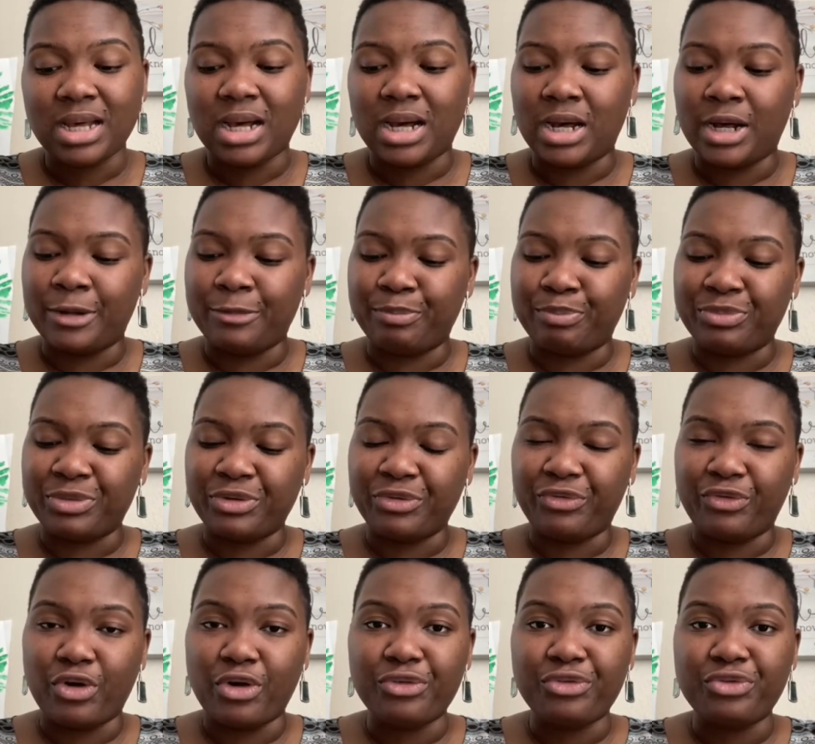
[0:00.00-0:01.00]
Um, the
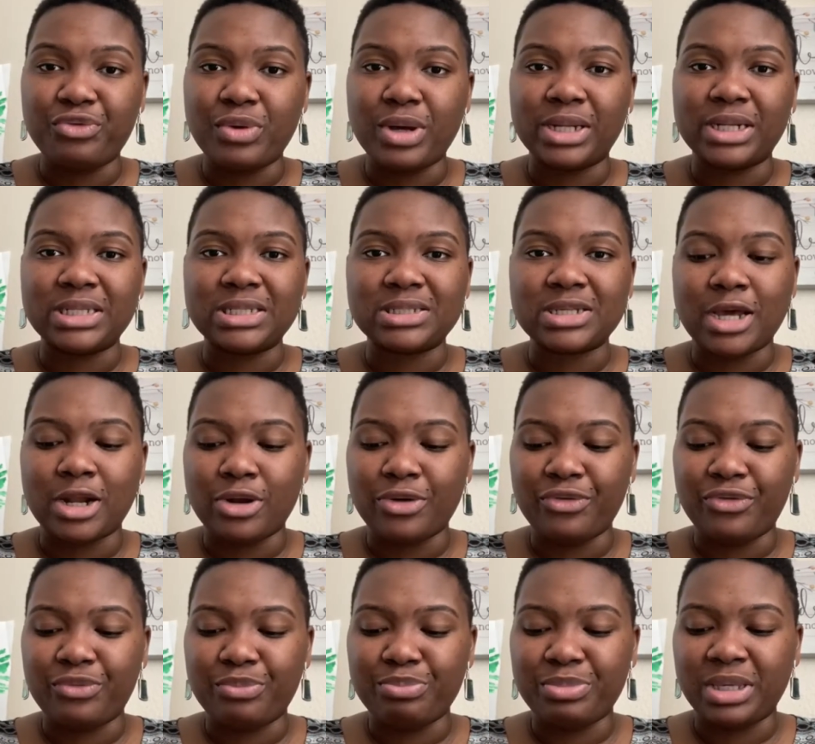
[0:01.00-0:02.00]
fourth one is gonna
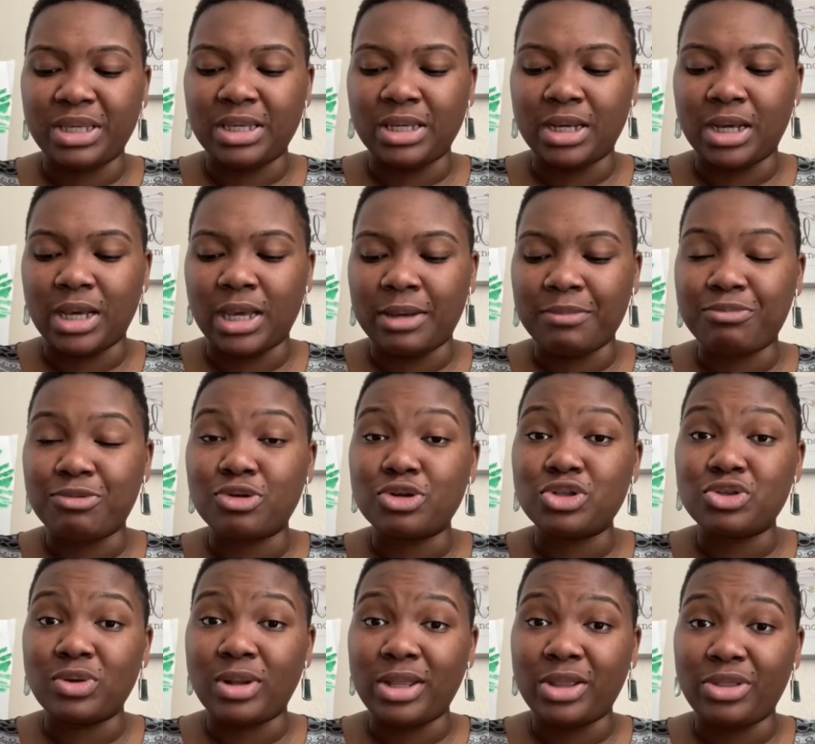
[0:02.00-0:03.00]
be April
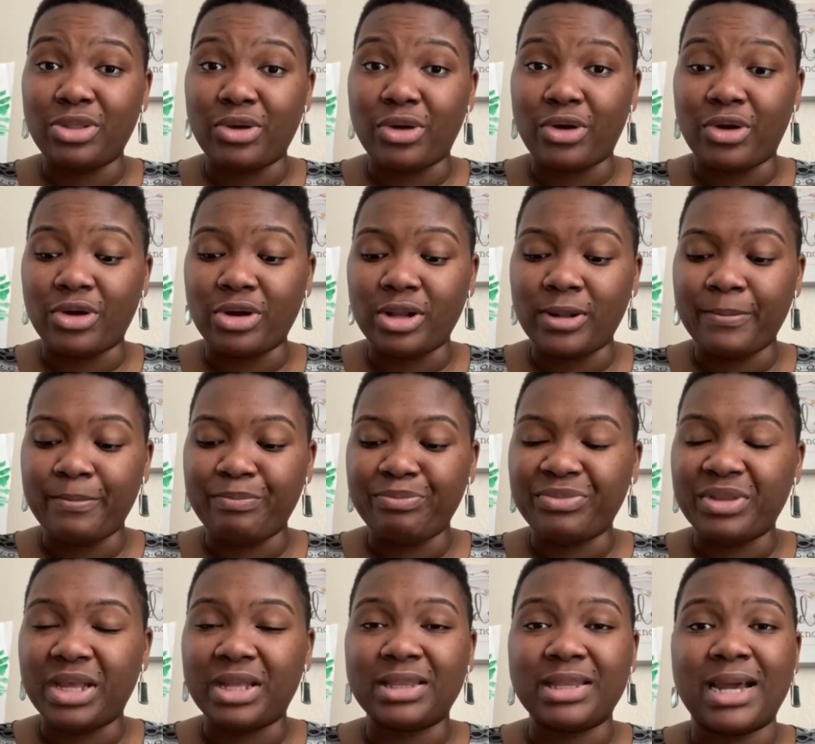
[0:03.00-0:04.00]
23rd,
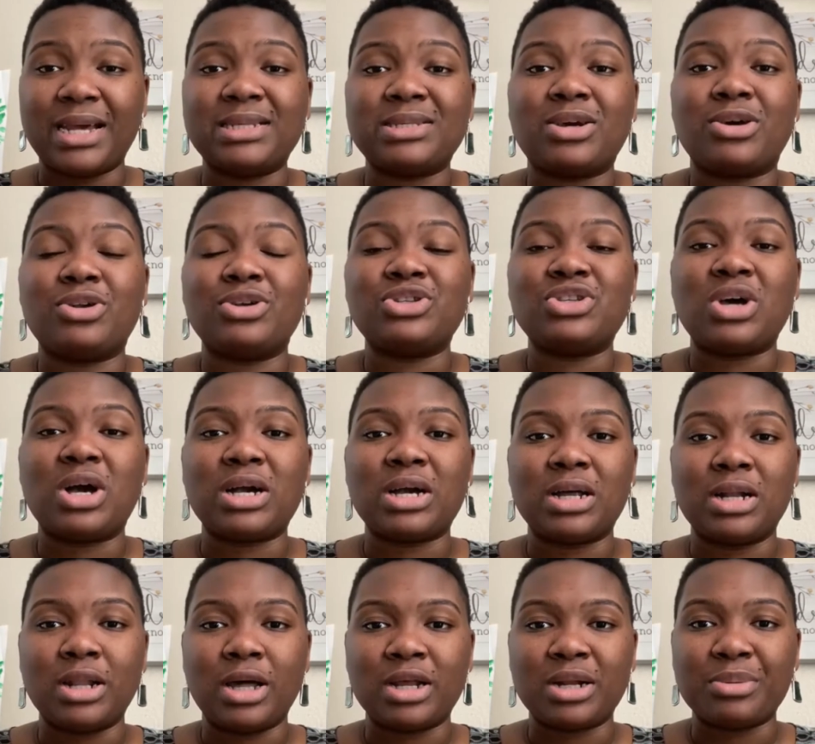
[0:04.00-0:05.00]
and that's gonna talk
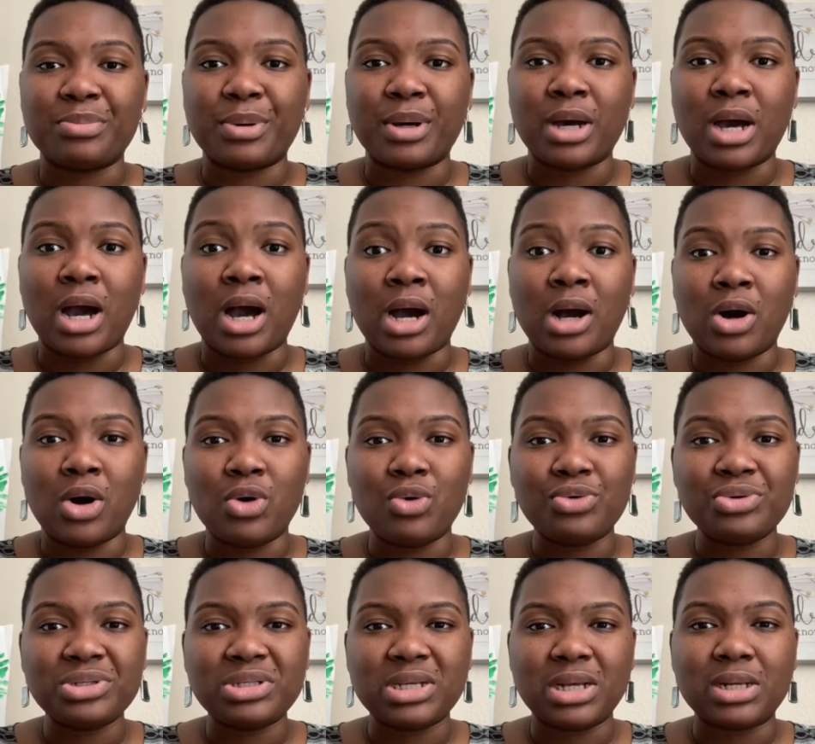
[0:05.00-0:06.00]
a lot about our
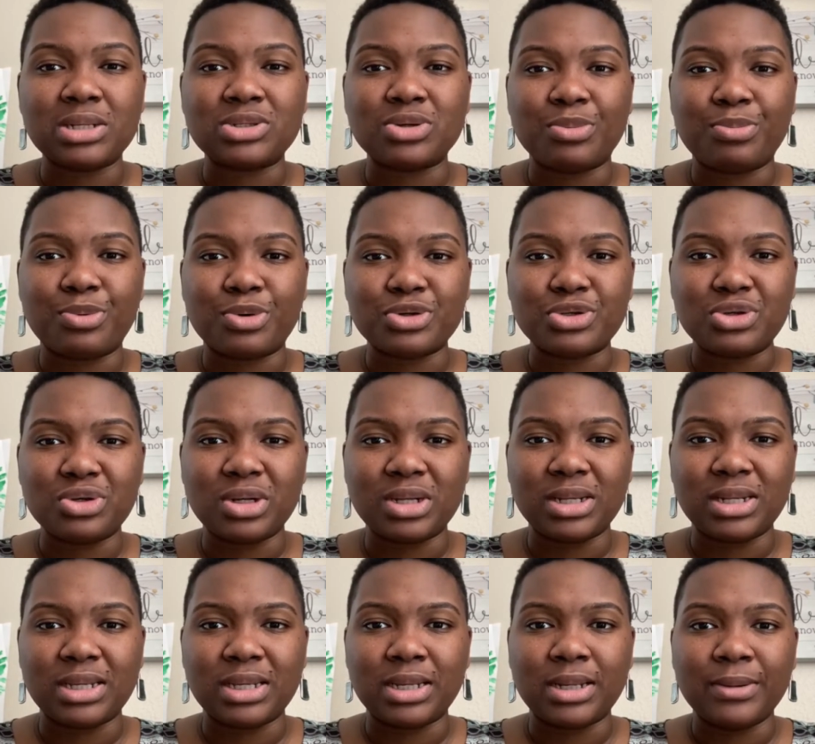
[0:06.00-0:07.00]
wholesale
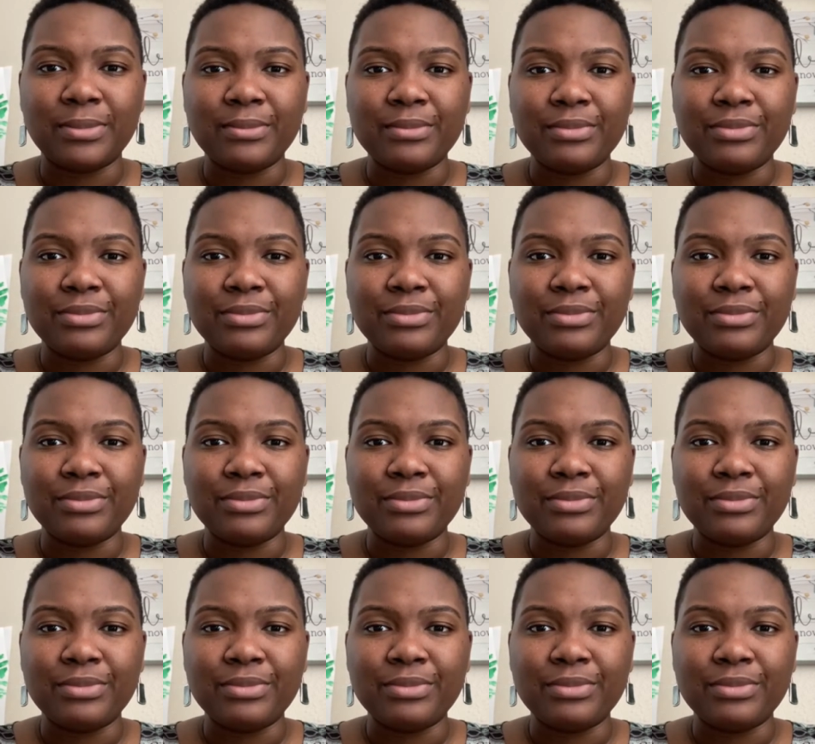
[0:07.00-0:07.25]
opportunity.